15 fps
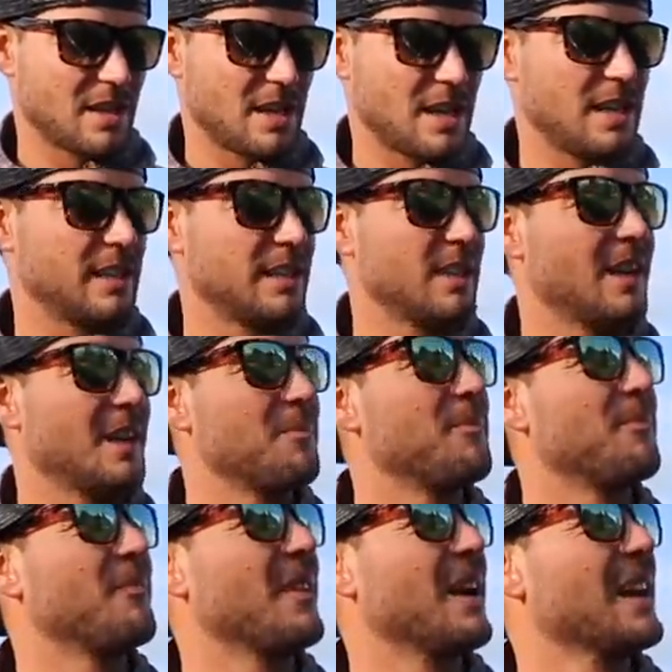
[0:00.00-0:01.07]
And I
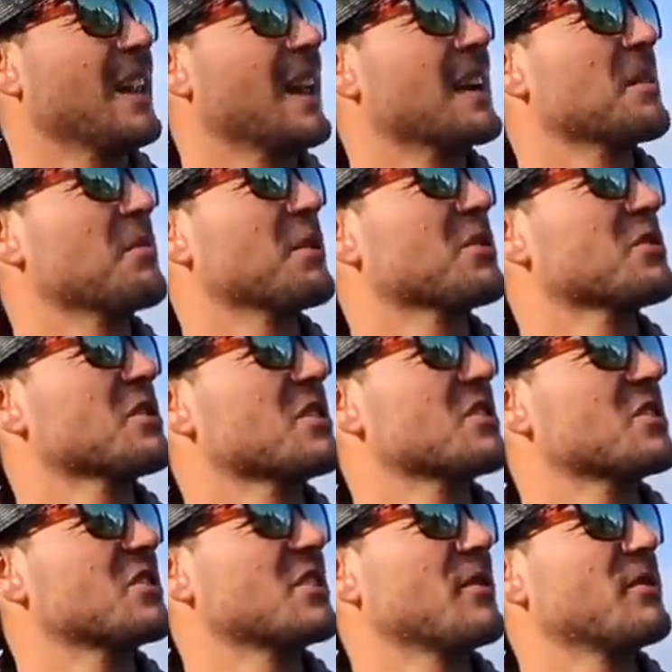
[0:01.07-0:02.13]
like it because it's
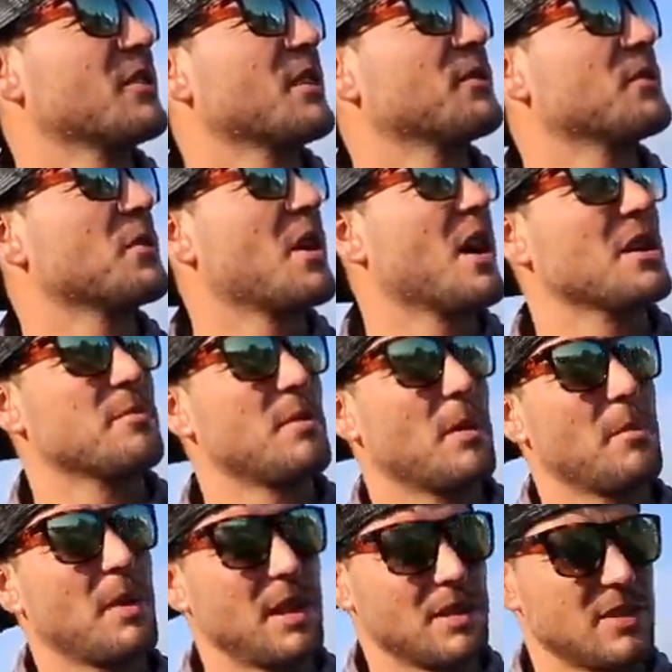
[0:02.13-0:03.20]
stiff enough to cast big
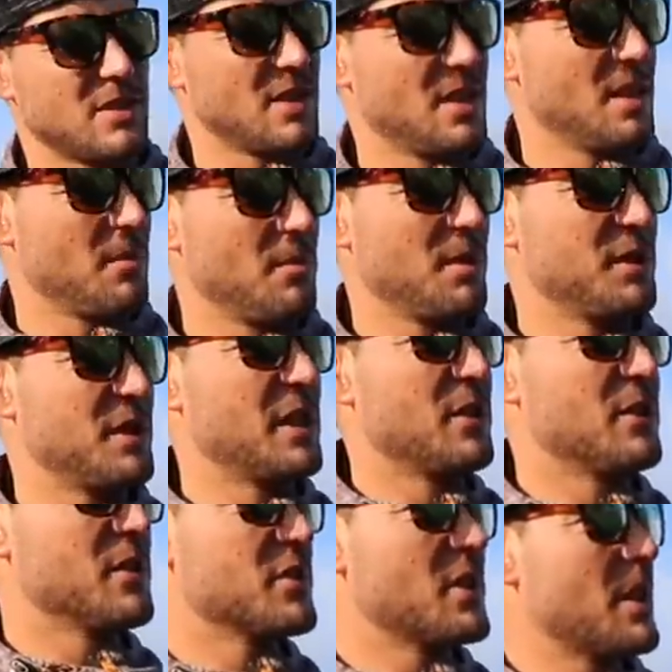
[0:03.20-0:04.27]
baits, but then
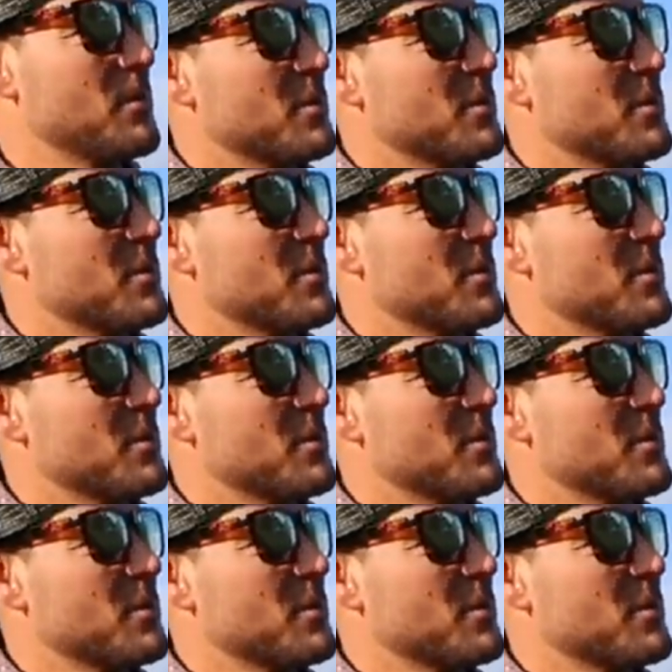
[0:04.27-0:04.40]
on the same